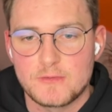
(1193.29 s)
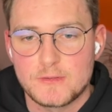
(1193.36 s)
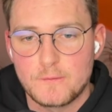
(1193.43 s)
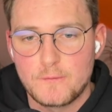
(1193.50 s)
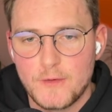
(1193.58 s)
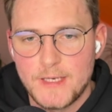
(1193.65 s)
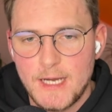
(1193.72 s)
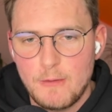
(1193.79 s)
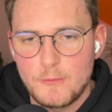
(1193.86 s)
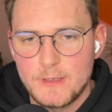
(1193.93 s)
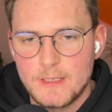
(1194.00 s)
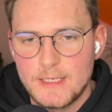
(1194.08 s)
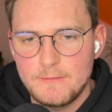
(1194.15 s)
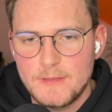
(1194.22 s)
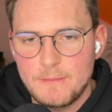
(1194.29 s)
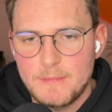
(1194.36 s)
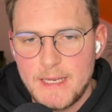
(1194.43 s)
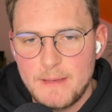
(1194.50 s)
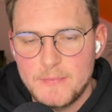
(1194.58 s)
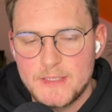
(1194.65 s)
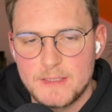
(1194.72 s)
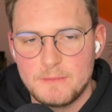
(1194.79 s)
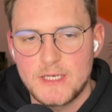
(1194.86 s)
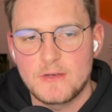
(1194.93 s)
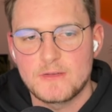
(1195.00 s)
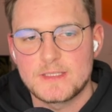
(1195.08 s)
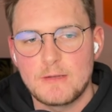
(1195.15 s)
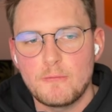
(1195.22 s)
So for now, we leave them empty
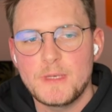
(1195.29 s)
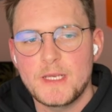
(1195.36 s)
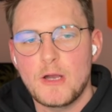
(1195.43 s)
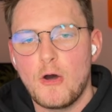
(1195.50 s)
because they will be